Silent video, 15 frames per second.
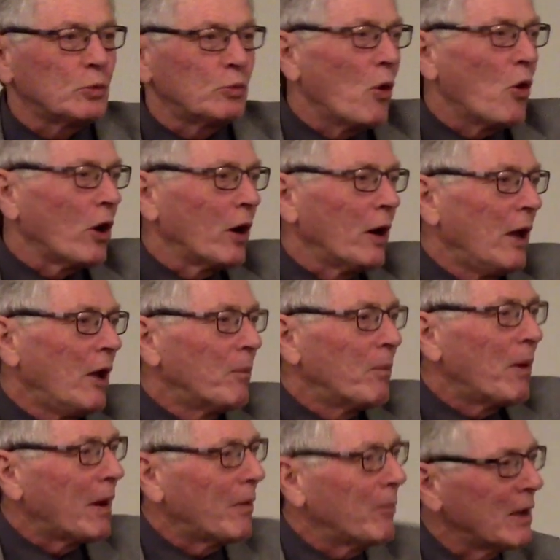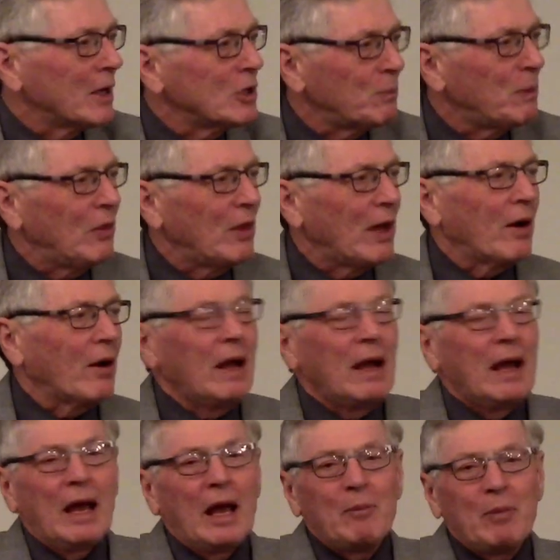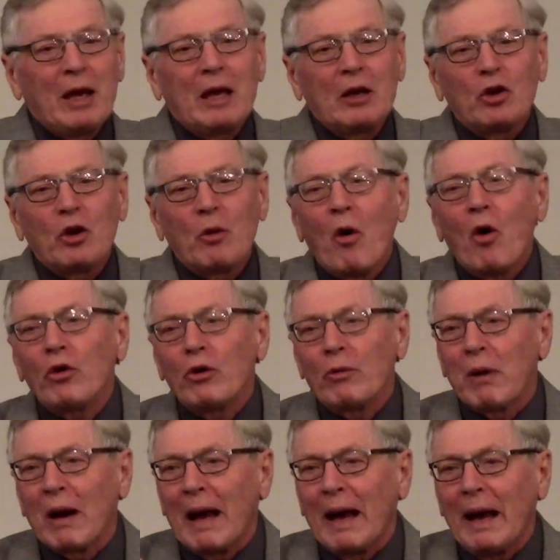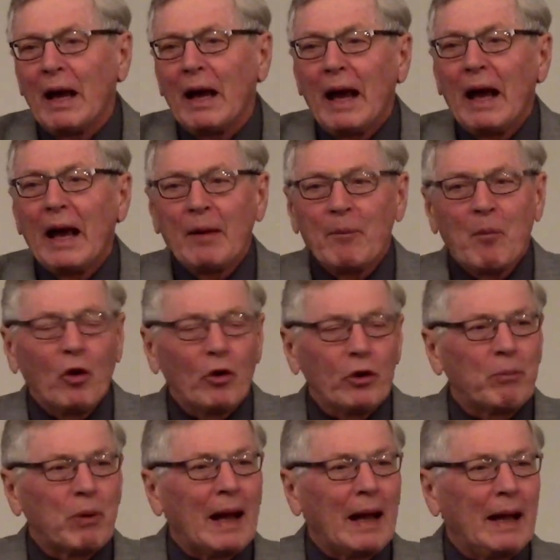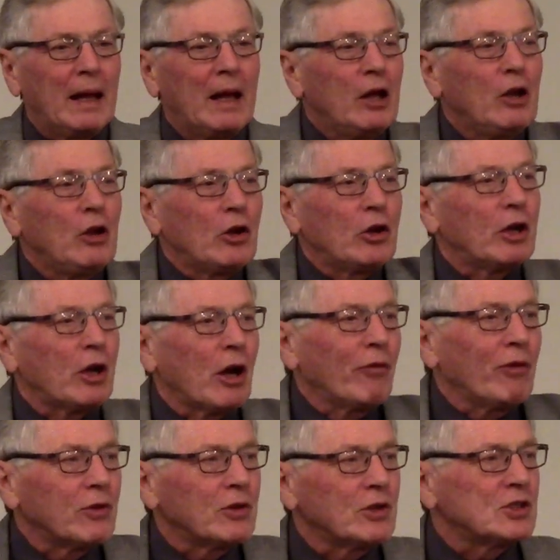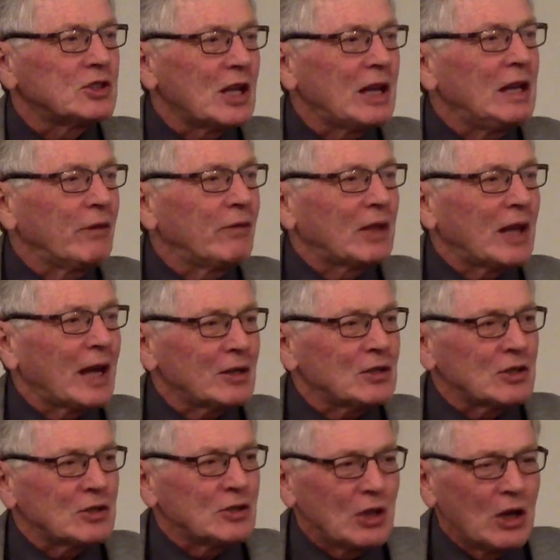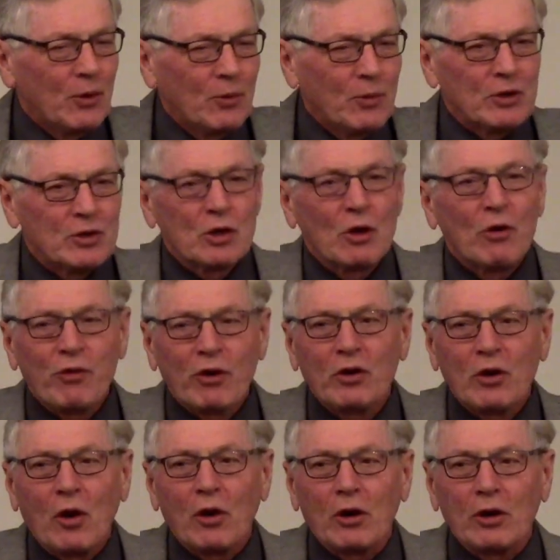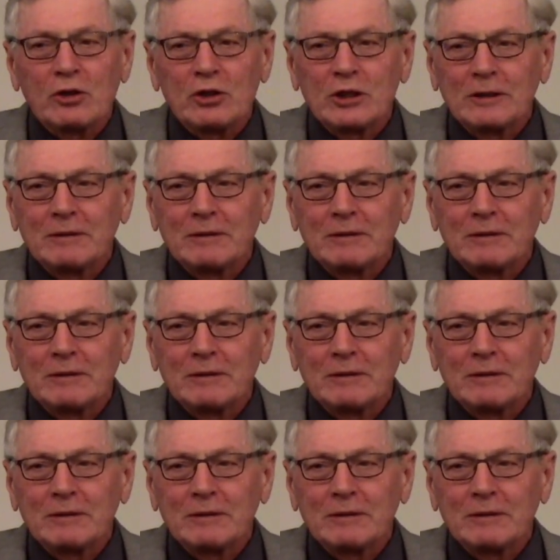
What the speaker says: born, but it must be there, and begin to multiply and multiply. You could cover the state of Texas with silver dollars,